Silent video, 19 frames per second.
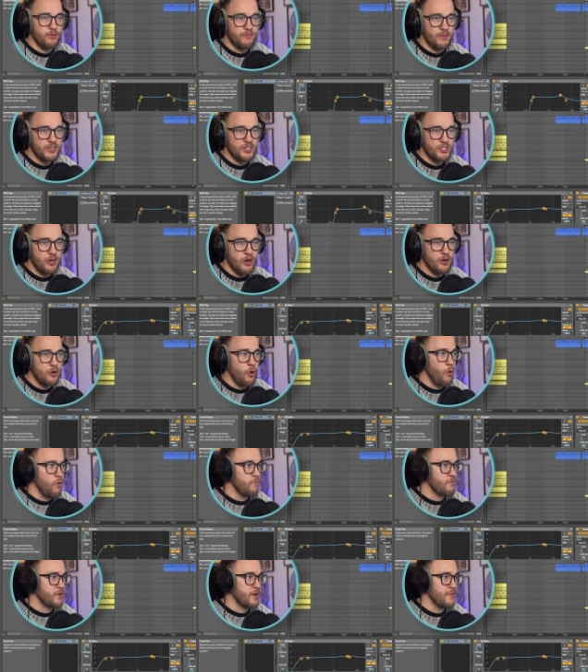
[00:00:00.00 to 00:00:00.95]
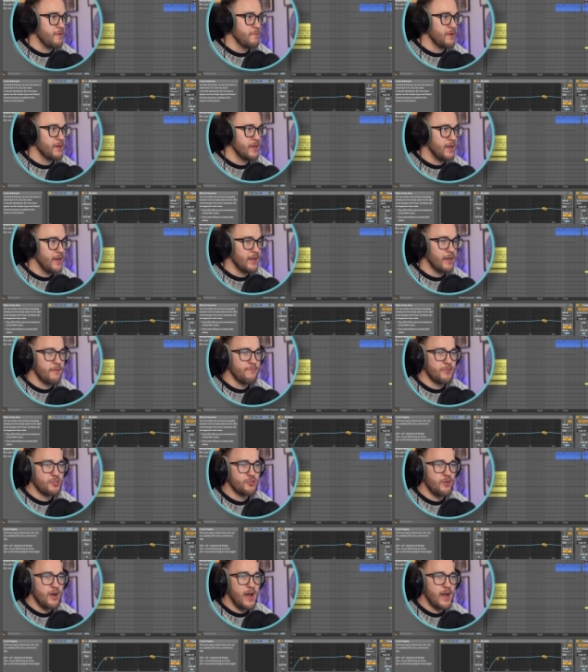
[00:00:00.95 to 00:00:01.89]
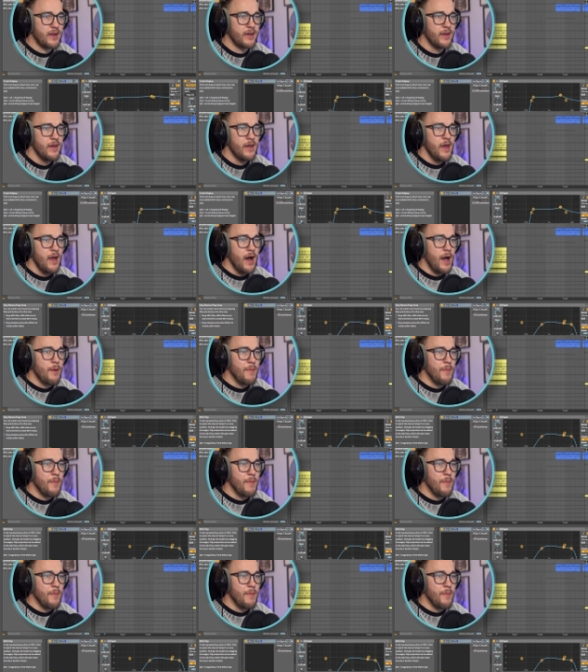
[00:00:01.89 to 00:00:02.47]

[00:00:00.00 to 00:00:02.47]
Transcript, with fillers: I start over in the beginning of the track, I'm